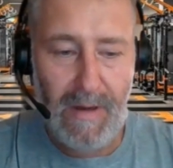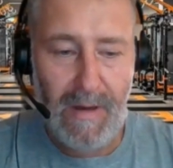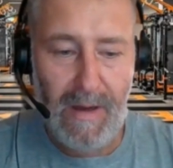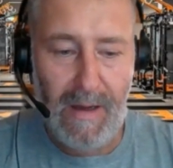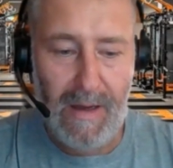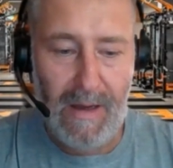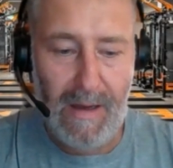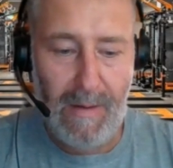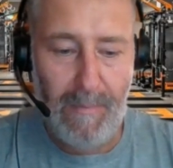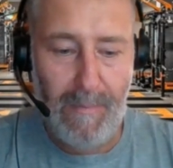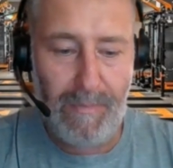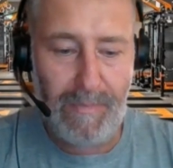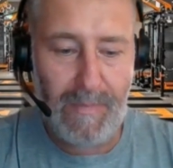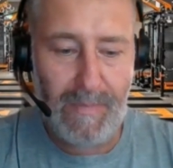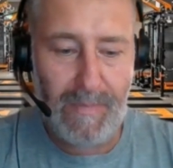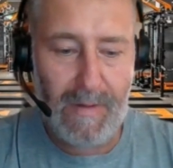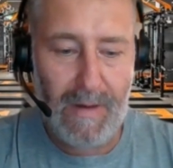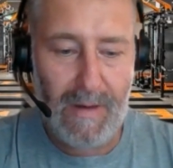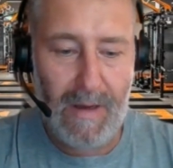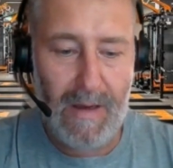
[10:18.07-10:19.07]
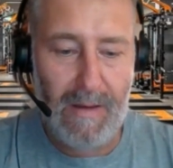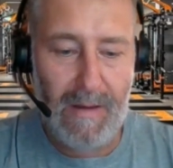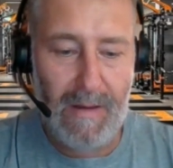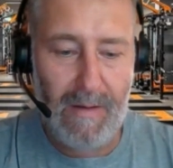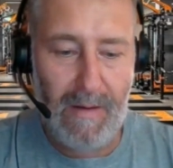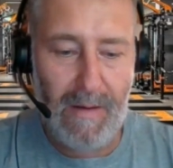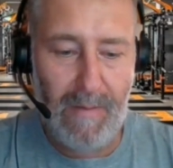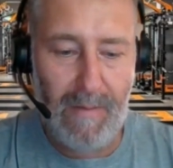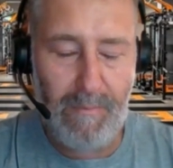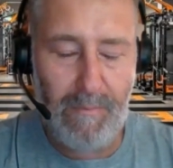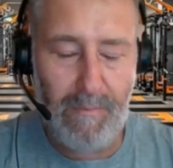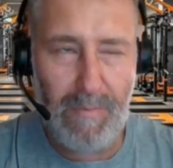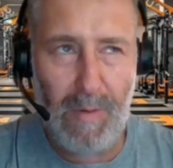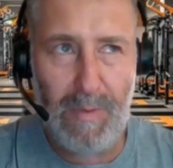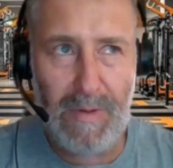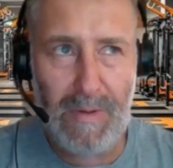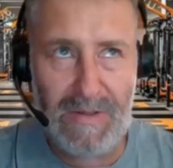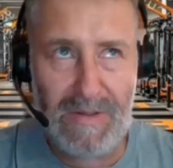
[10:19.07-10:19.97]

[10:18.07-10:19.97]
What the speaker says: probably